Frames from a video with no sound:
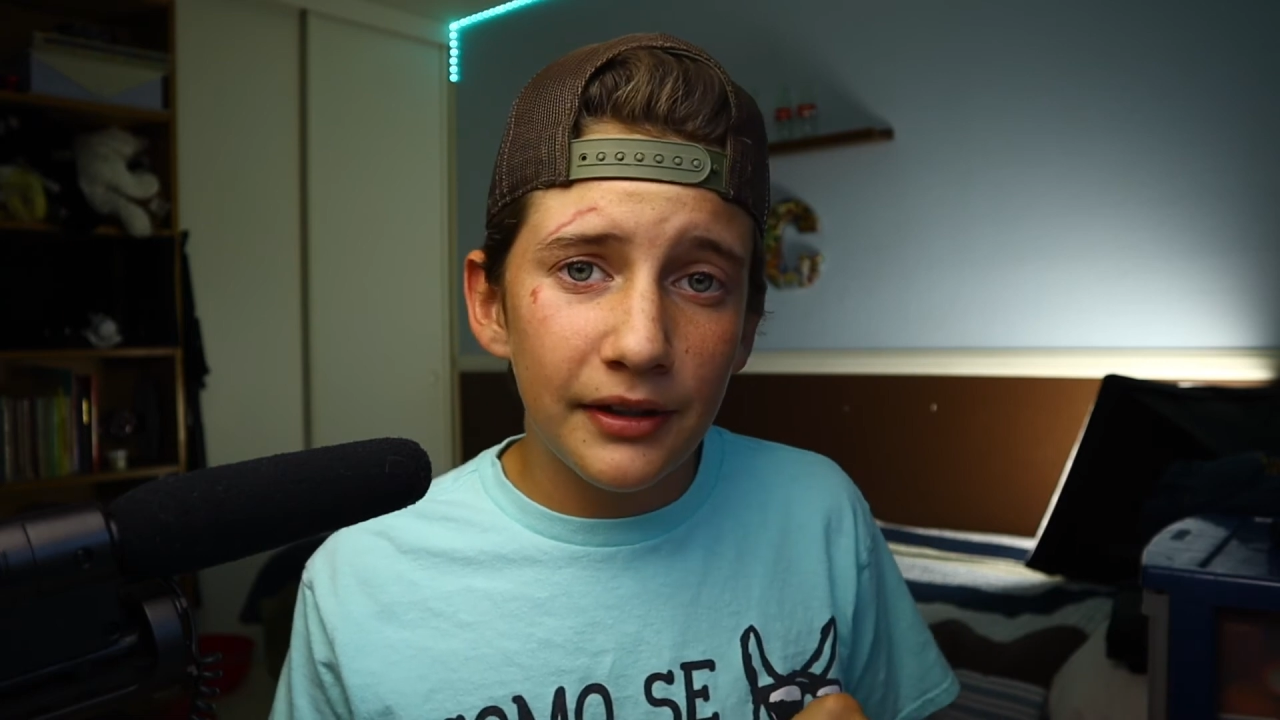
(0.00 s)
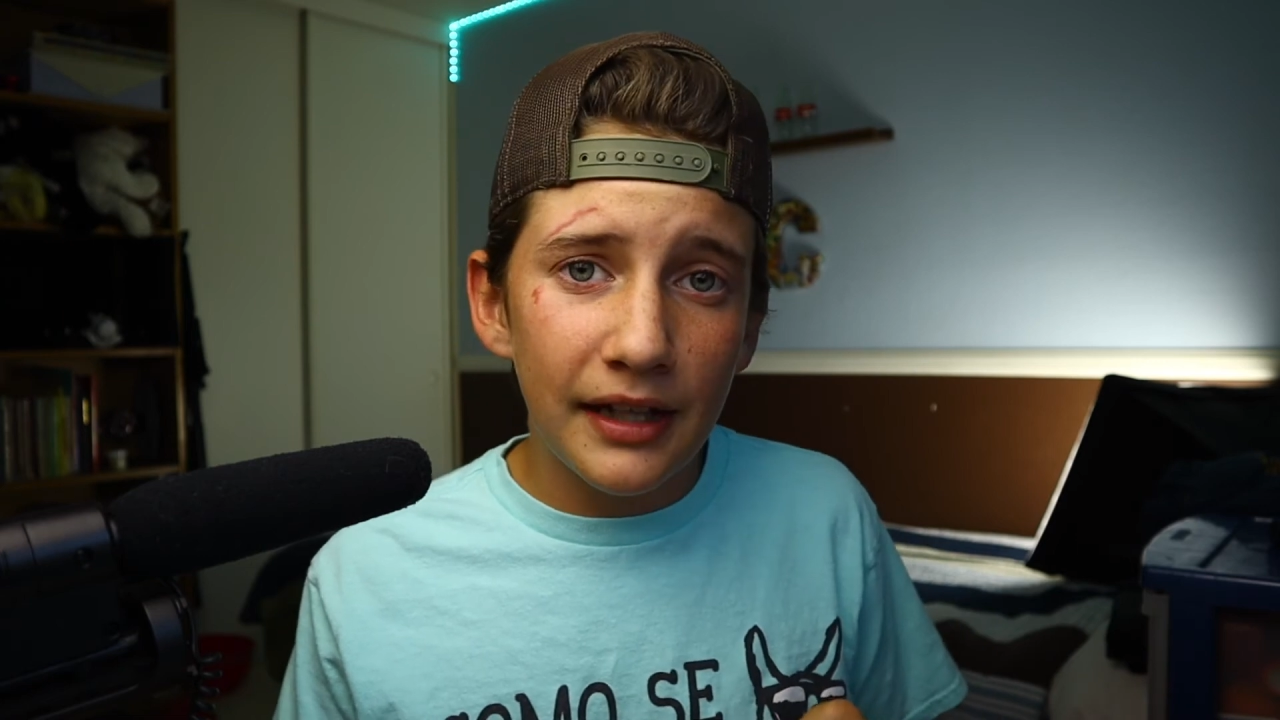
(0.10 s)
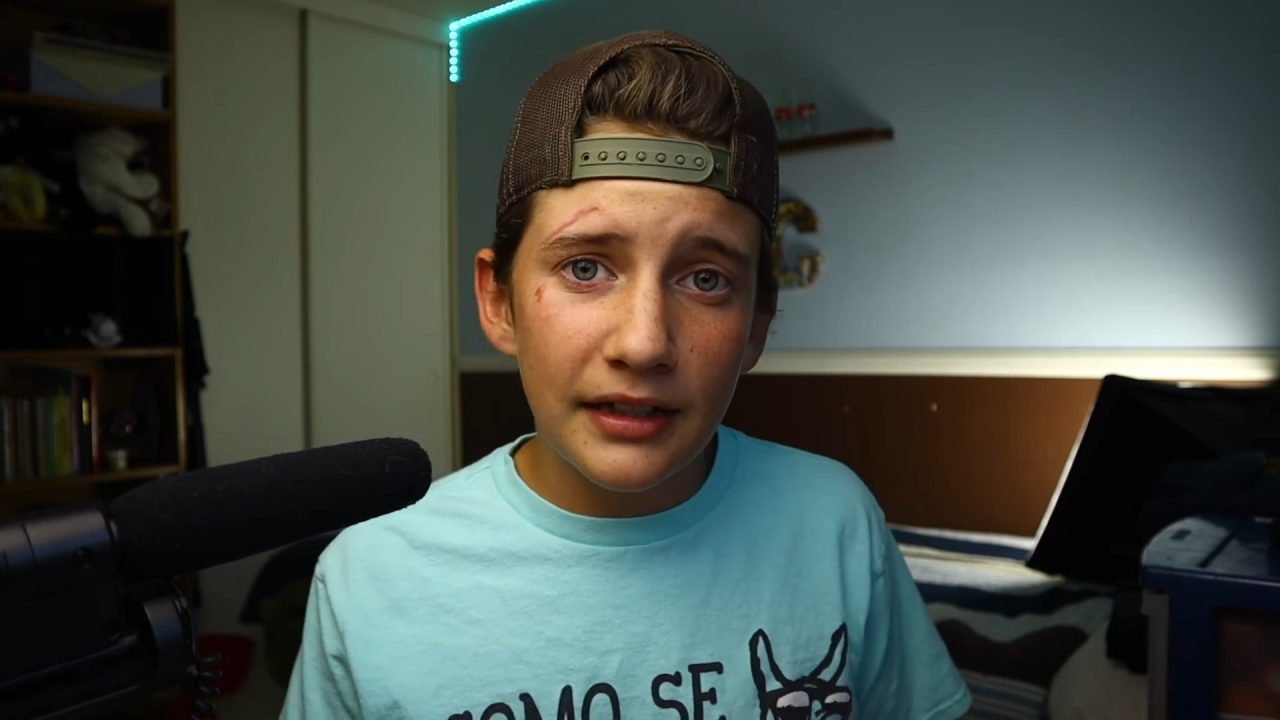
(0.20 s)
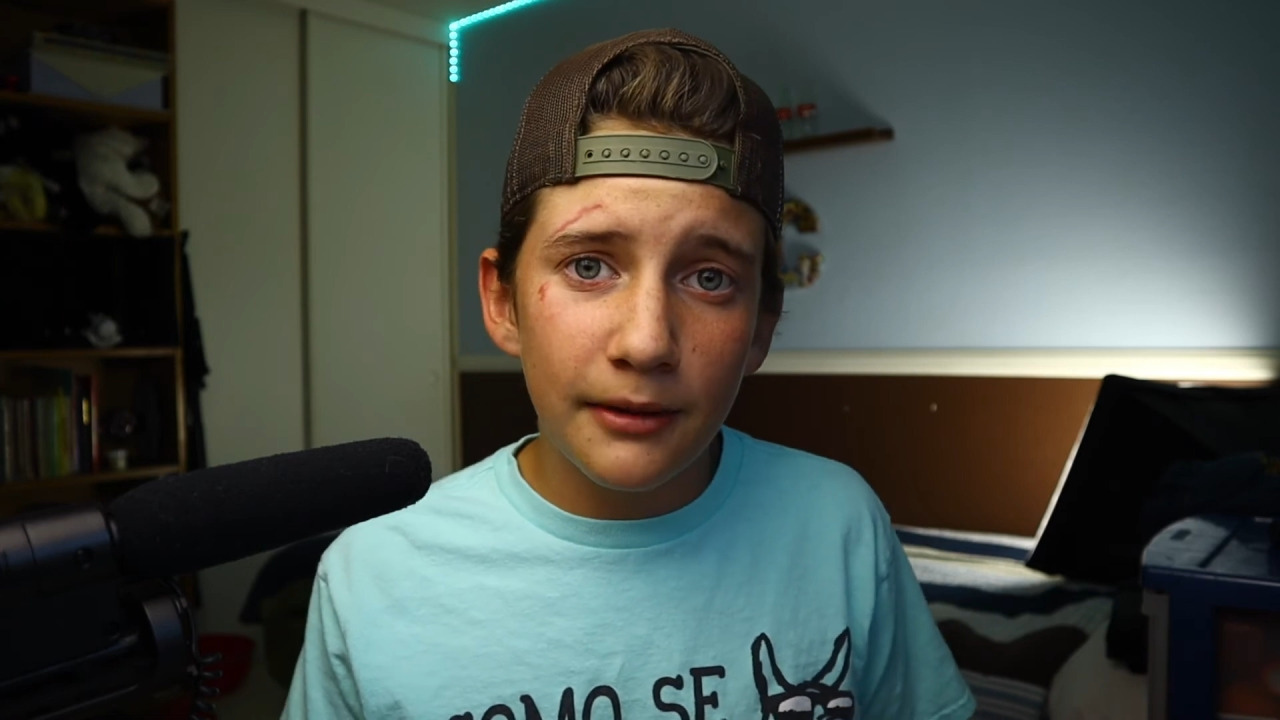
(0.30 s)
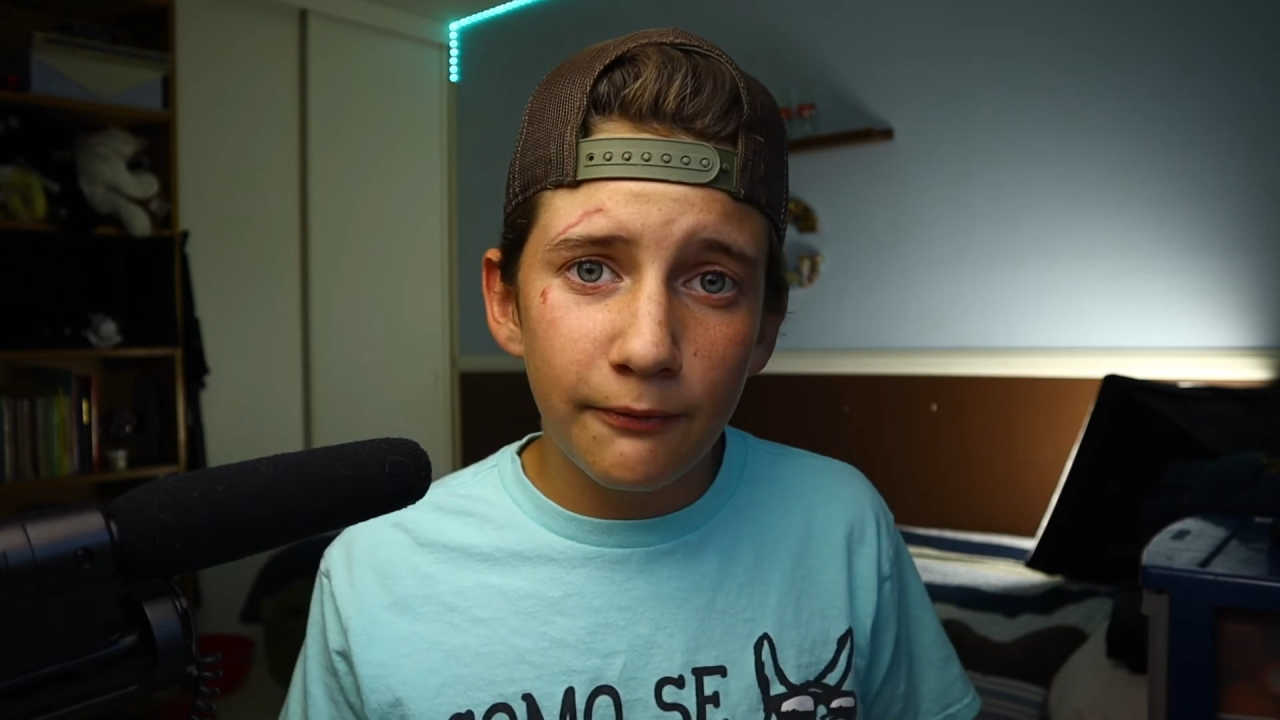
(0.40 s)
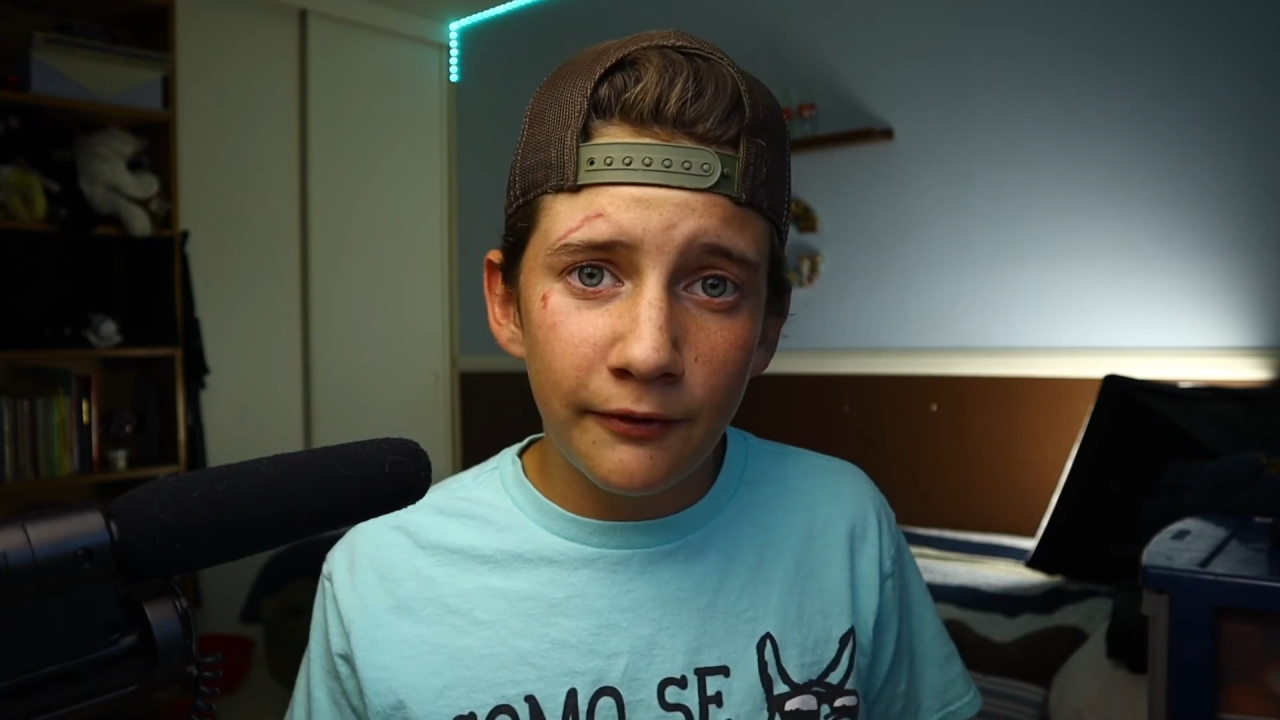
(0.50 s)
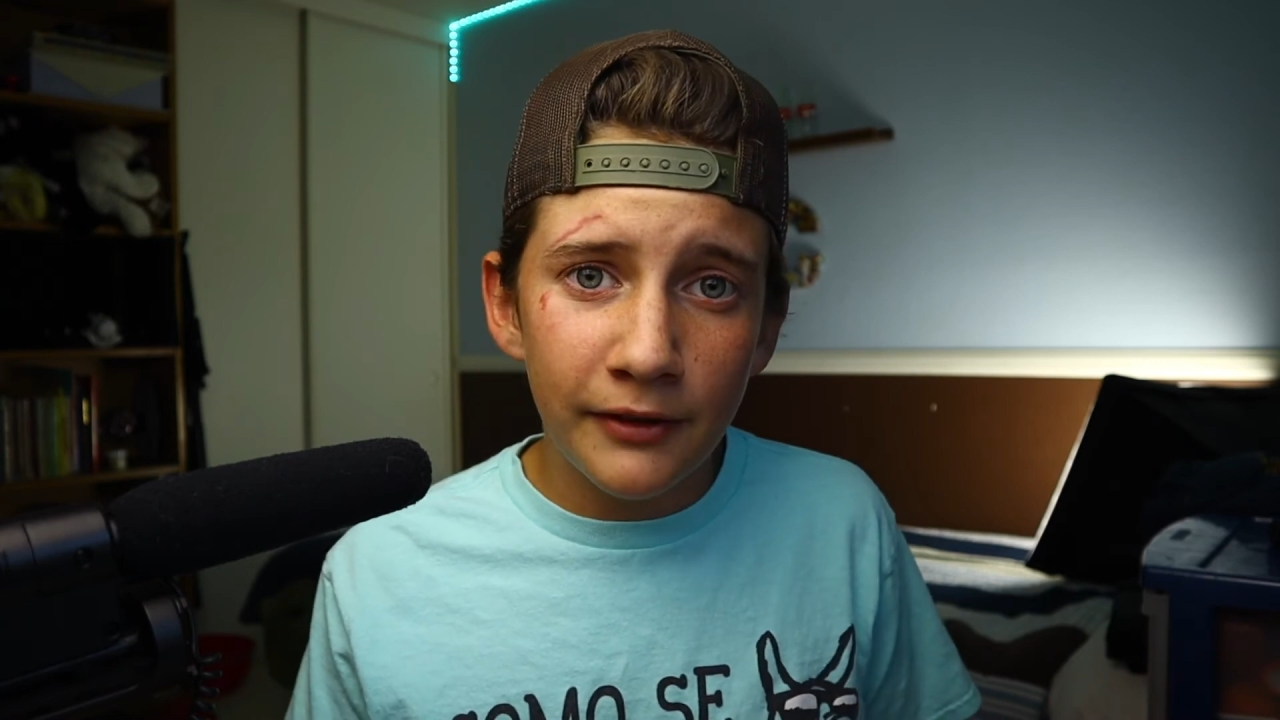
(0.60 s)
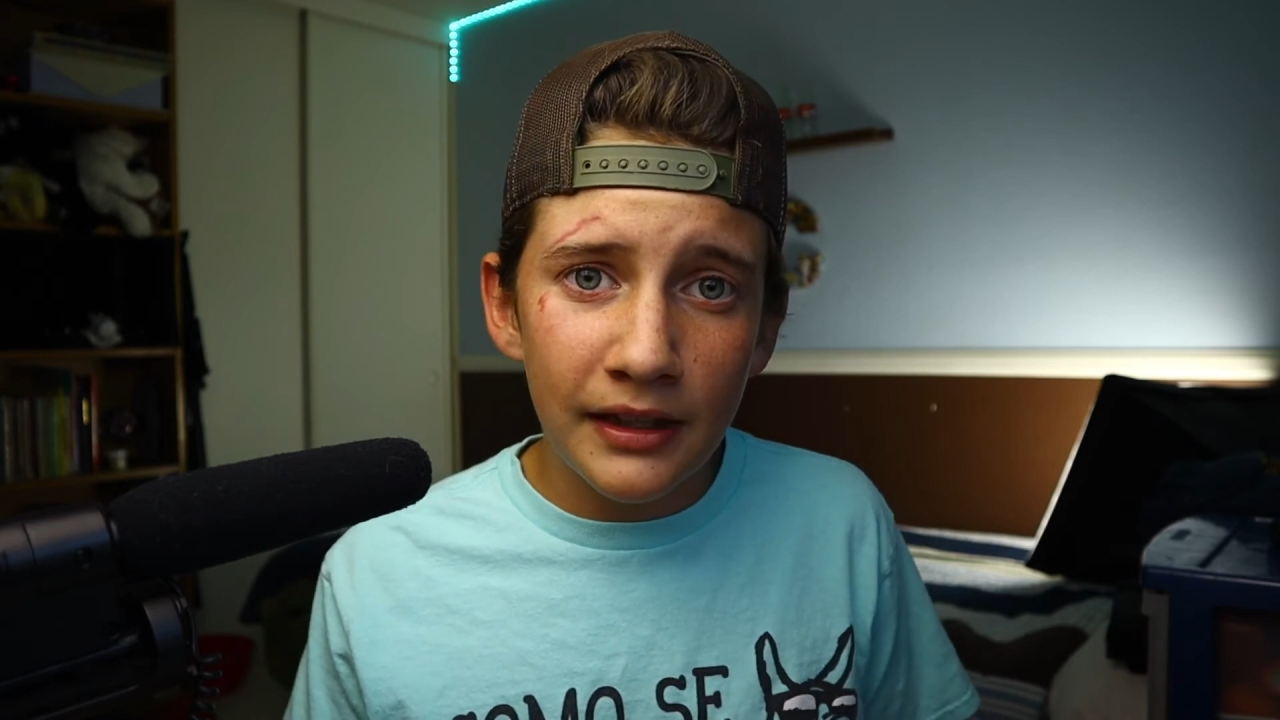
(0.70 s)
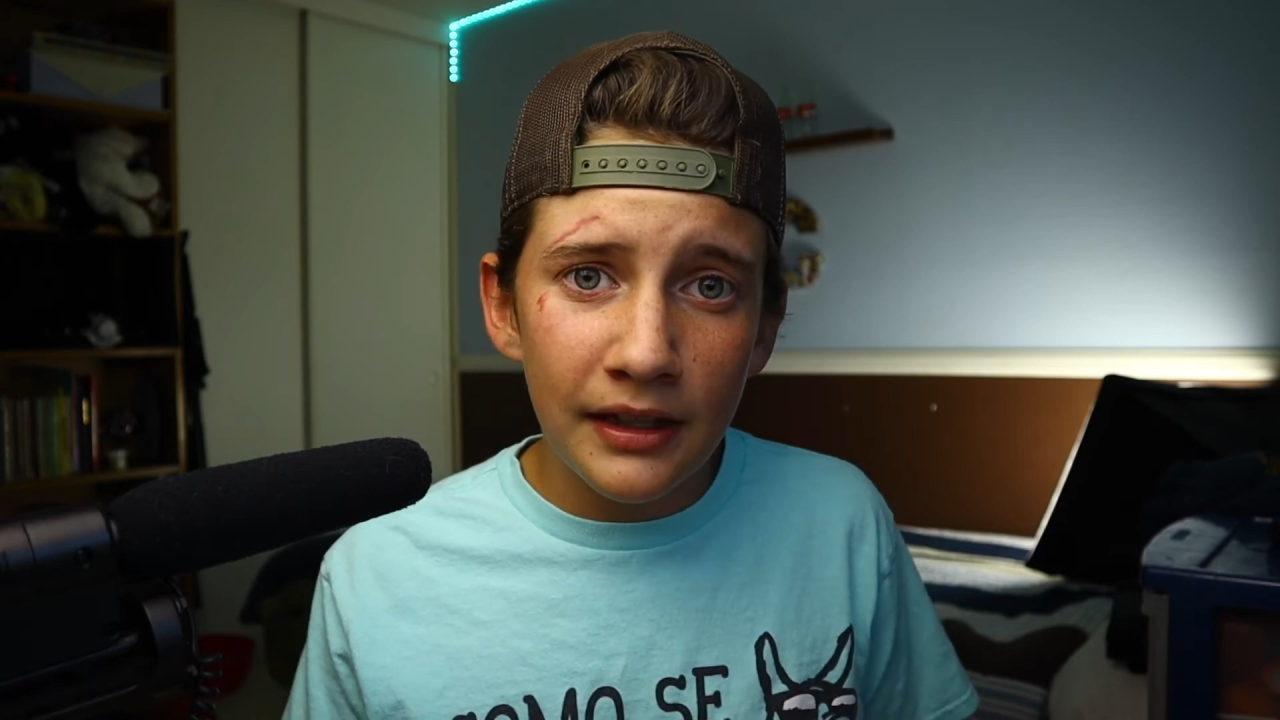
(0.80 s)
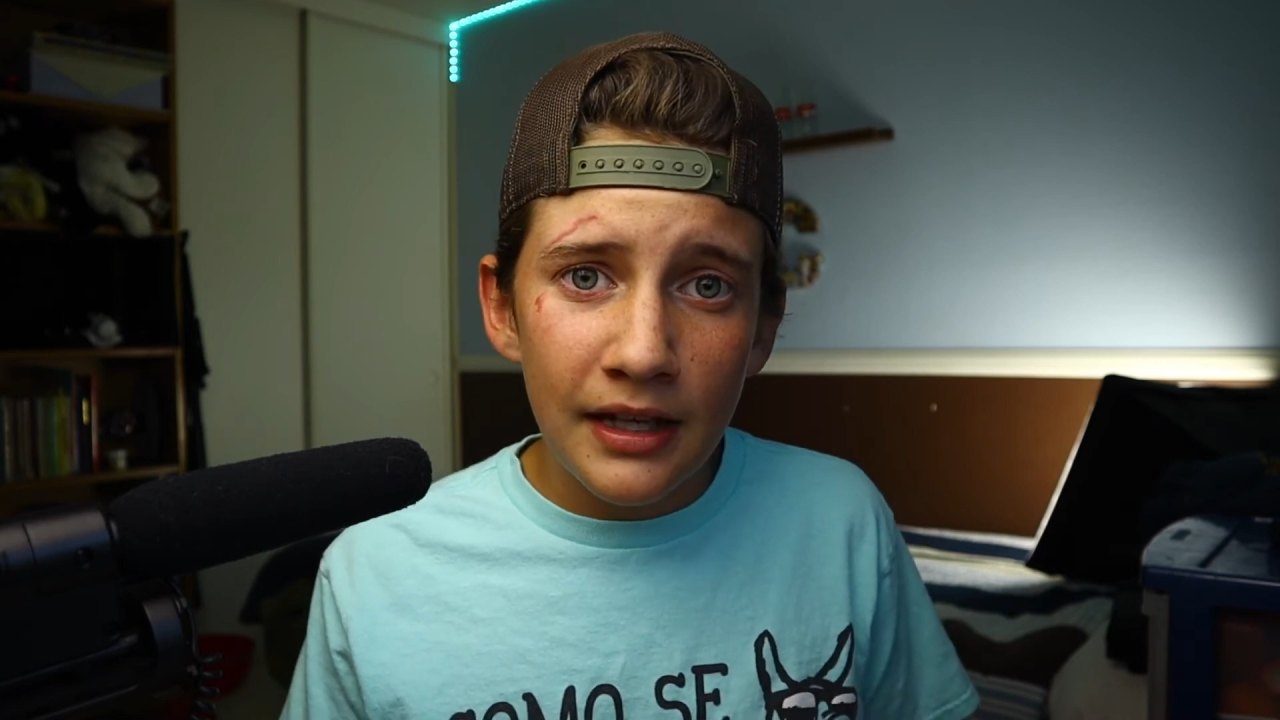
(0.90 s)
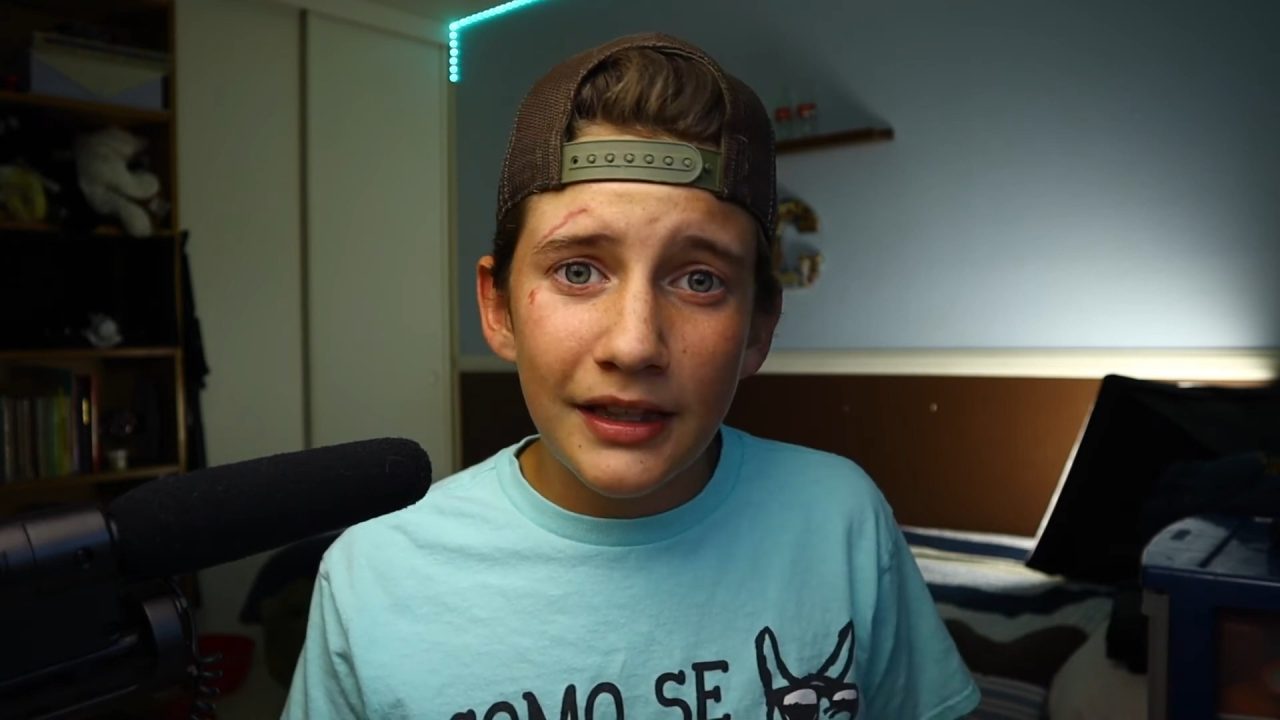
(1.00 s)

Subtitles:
Canon M50,